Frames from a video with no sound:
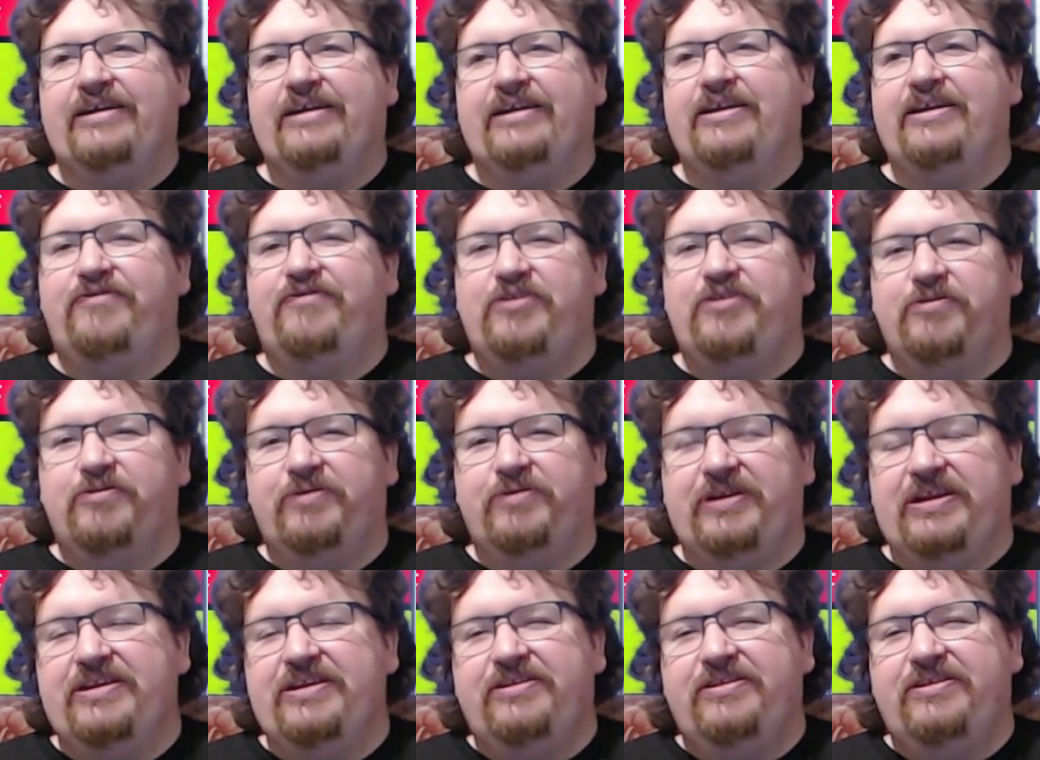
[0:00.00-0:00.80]
And then if you
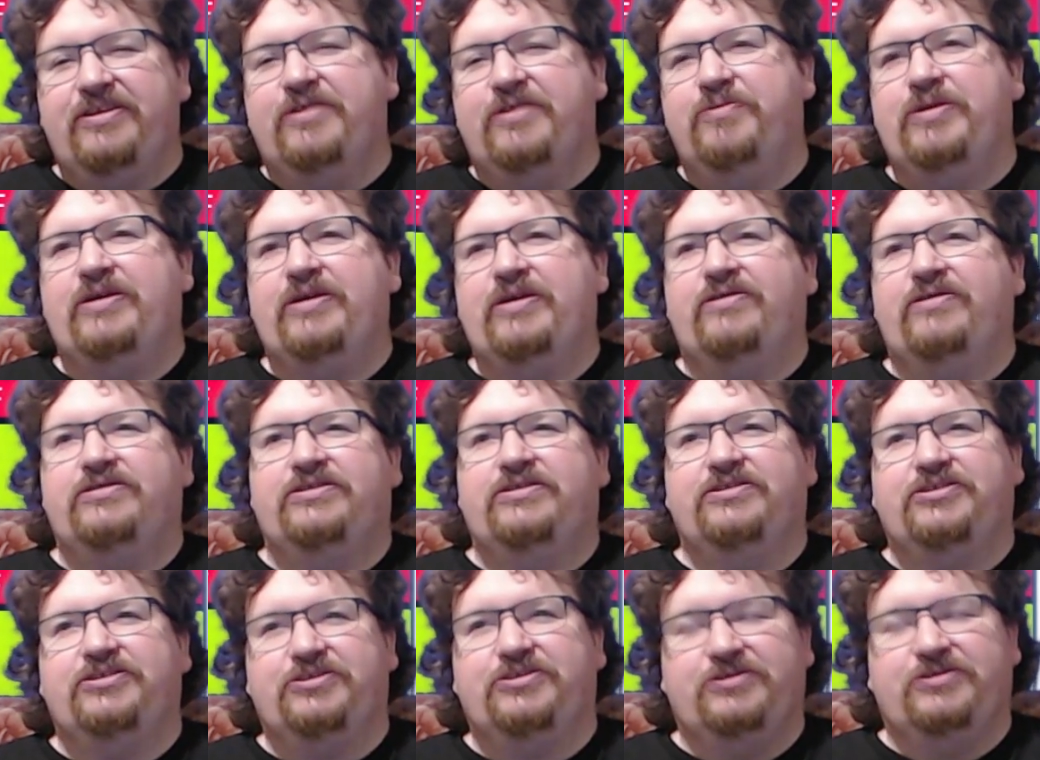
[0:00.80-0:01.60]
went into them, they
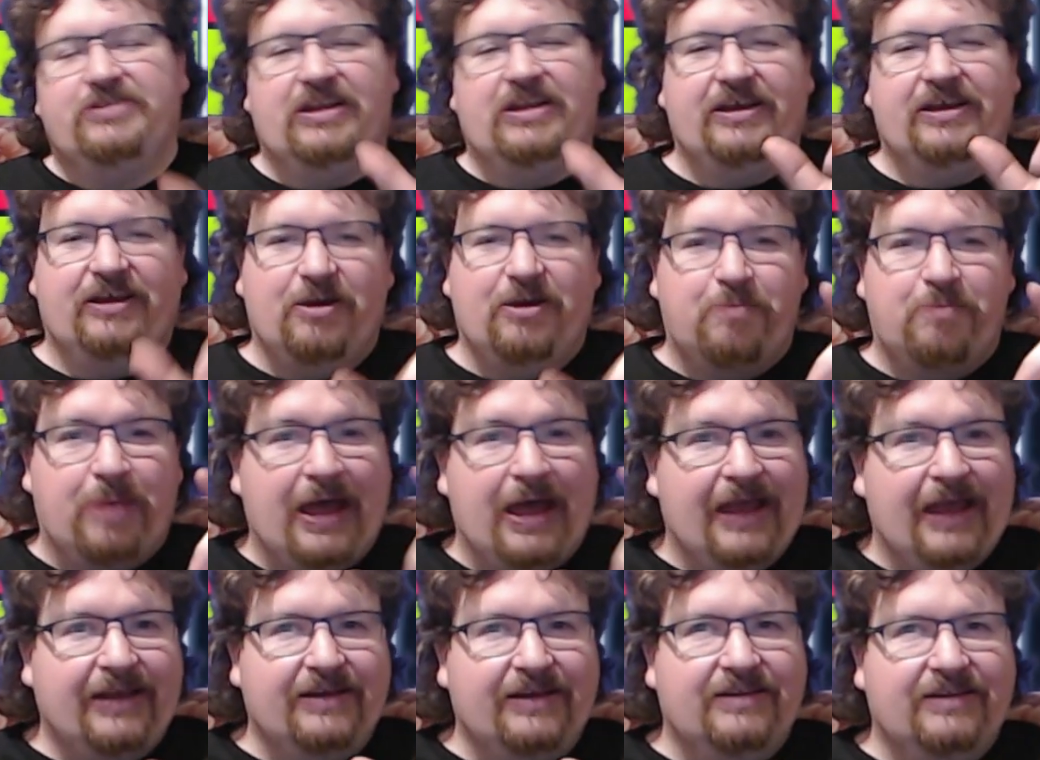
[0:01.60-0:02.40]
also showed like a
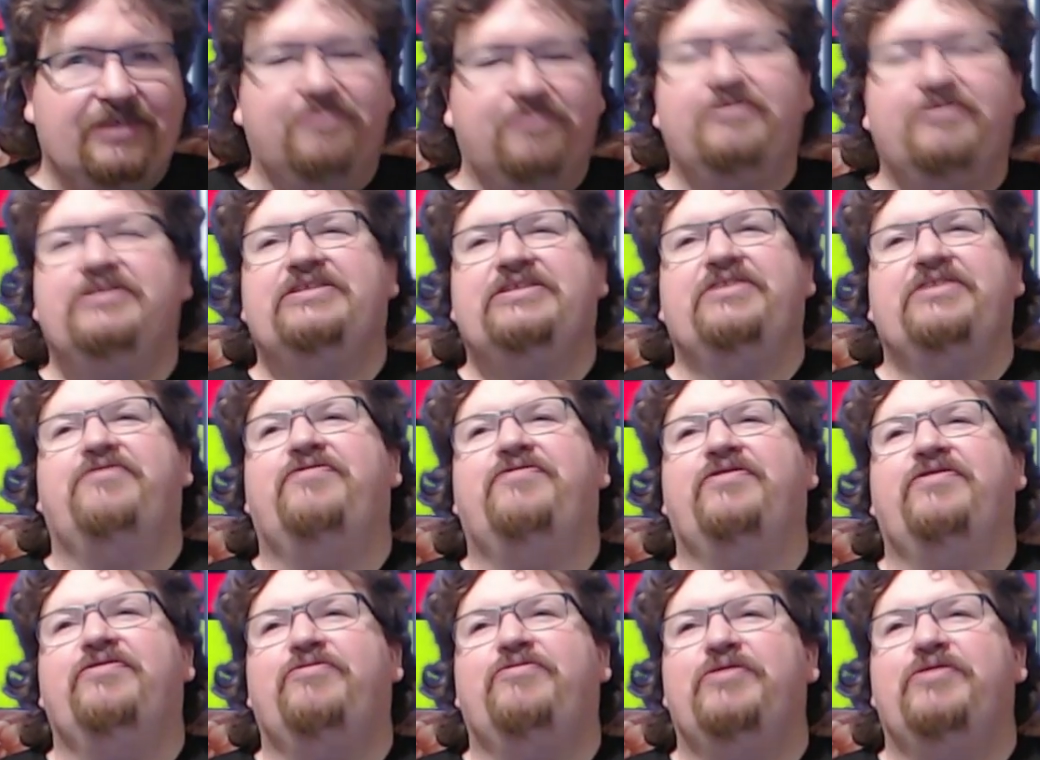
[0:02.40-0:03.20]
pack that was
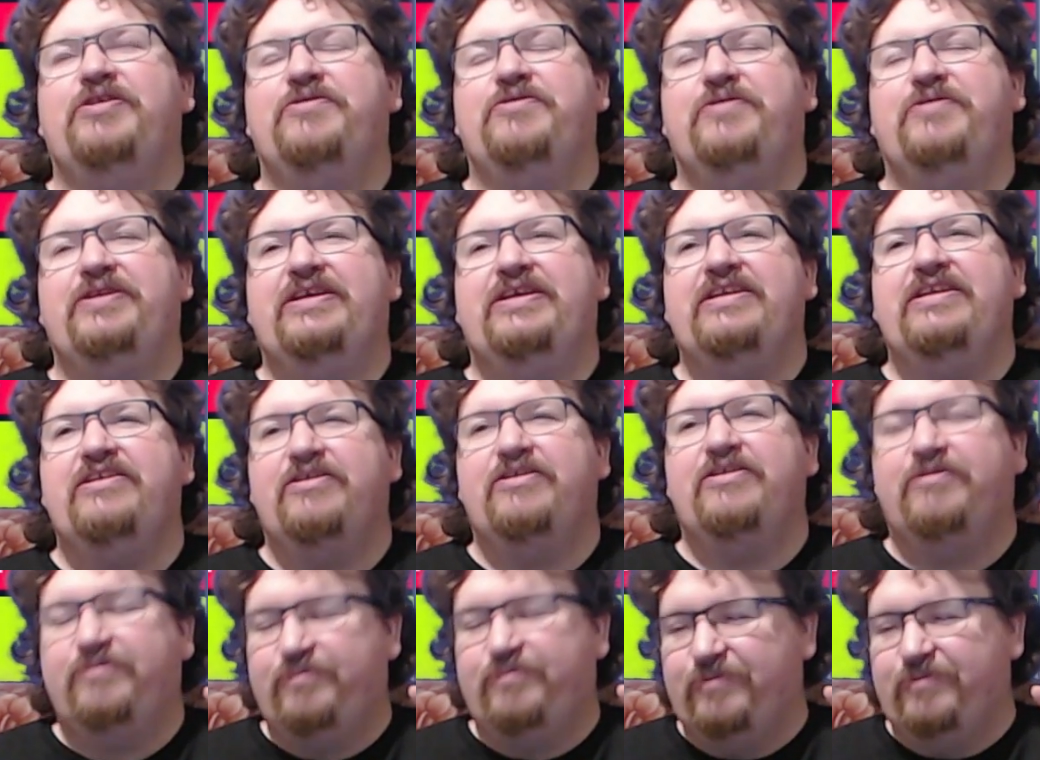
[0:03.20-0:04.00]
different when you went in
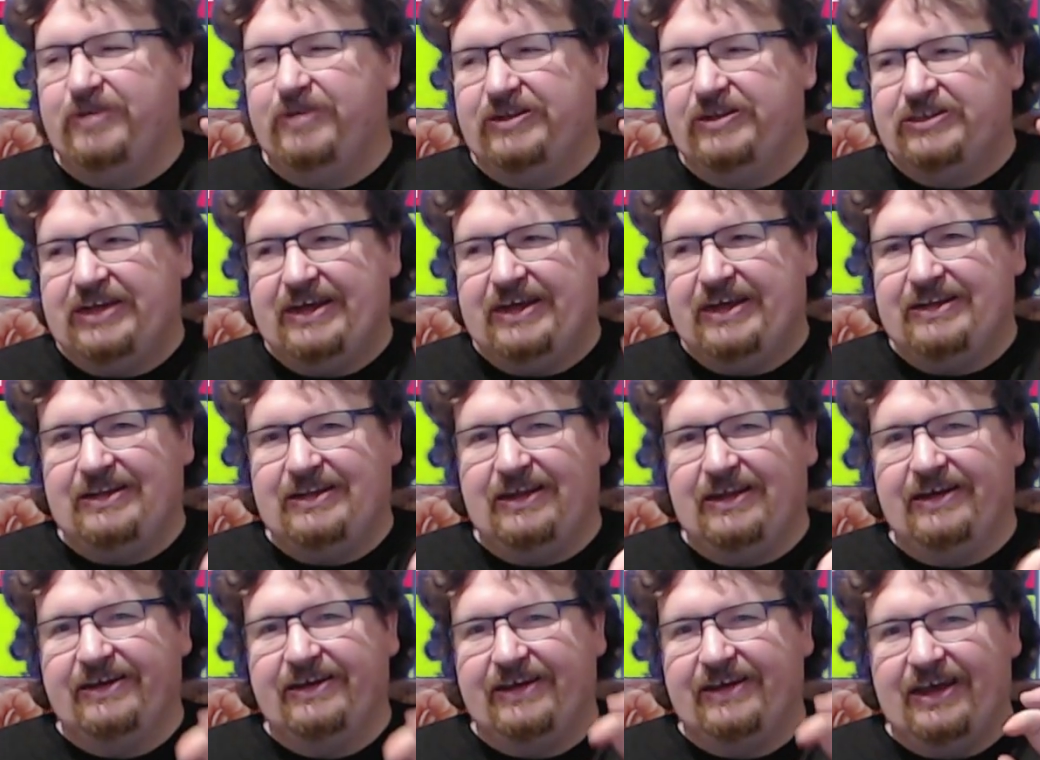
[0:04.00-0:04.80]
there, which
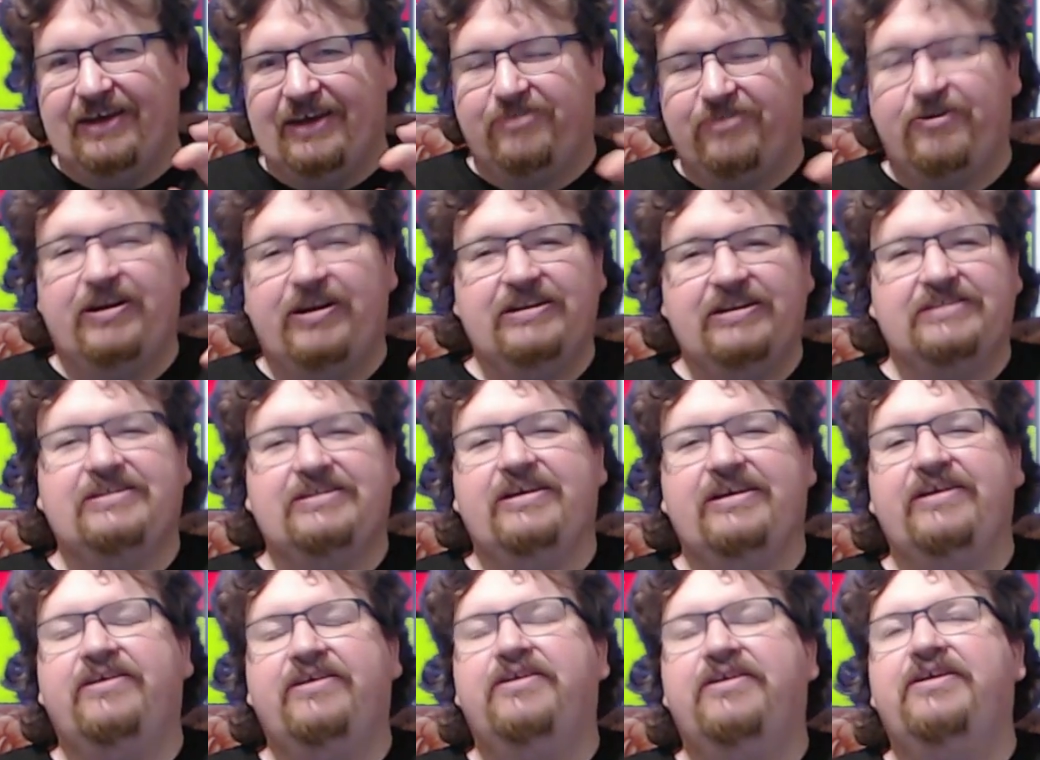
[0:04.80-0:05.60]
had like a
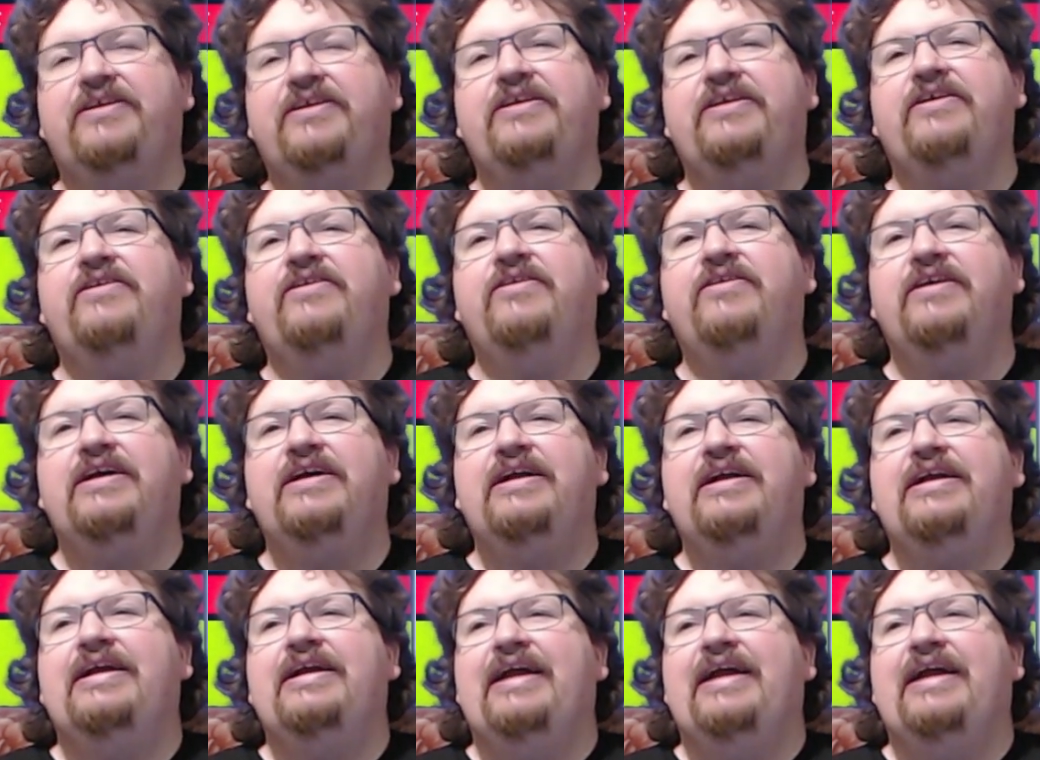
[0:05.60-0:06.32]
credits icon on there,